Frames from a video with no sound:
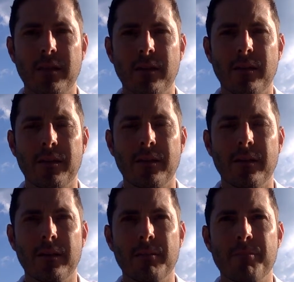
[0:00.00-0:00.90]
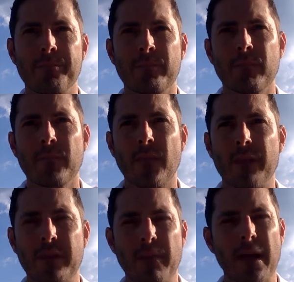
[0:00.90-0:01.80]
the
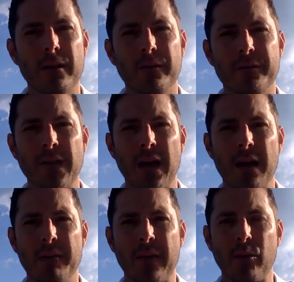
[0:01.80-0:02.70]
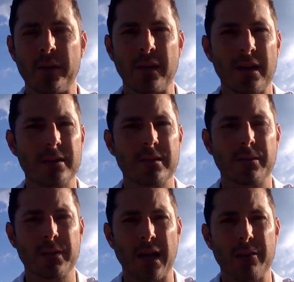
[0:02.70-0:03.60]
the amount of time that we get
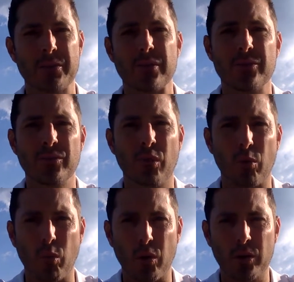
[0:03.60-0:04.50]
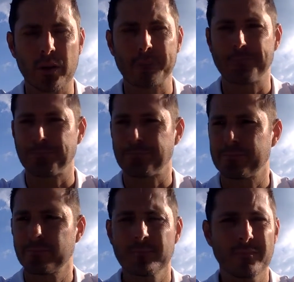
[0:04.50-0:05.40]
sometimes to do our work
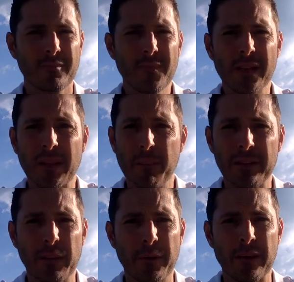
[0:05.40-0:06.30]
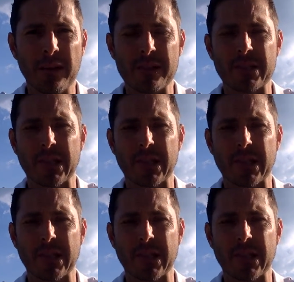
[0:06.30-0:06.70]
can be limited and